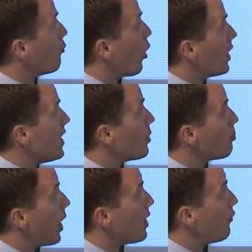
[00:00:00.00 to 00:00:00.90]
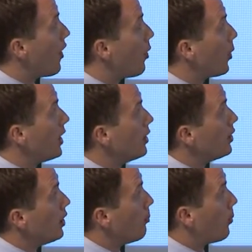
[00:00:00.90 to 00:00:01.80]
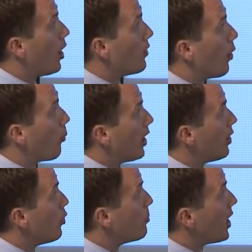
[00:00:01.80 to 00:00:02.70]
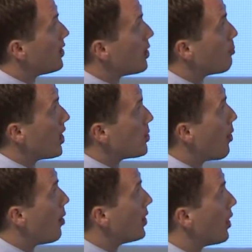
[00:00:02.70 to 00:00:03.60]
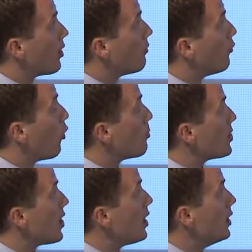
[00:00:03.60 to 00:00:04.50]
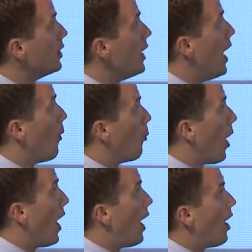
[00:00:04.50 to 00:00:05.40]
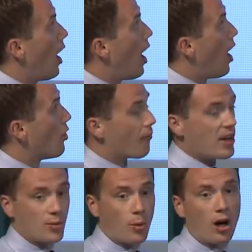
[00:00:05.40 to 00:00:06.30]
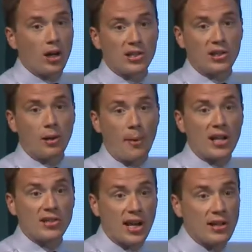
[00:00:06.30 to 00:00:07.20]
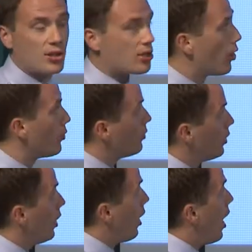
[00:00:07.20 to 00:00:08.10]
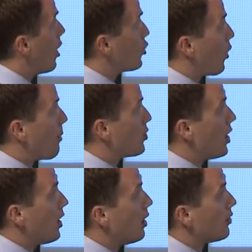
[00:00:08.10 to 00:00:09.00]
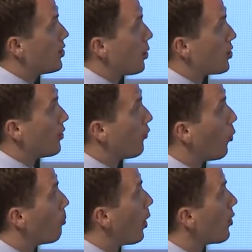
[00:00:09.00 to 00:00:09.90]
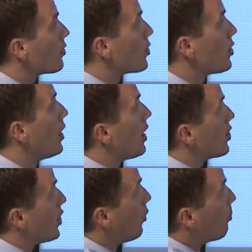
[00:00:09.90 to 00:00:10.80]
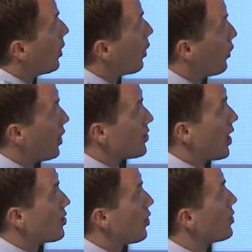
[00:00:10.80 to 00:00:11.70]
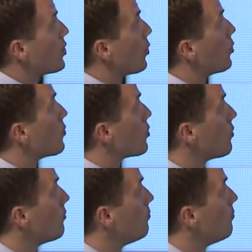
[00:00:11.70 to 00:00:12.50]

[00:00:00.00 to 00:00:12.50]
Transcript: Rotliegend play fairway by the well-illuminated base Permian unconformity, where the reservoir is the Le Mans sandstone, trapped in tilted fault blocks and sealed by the thick Zechstein salt.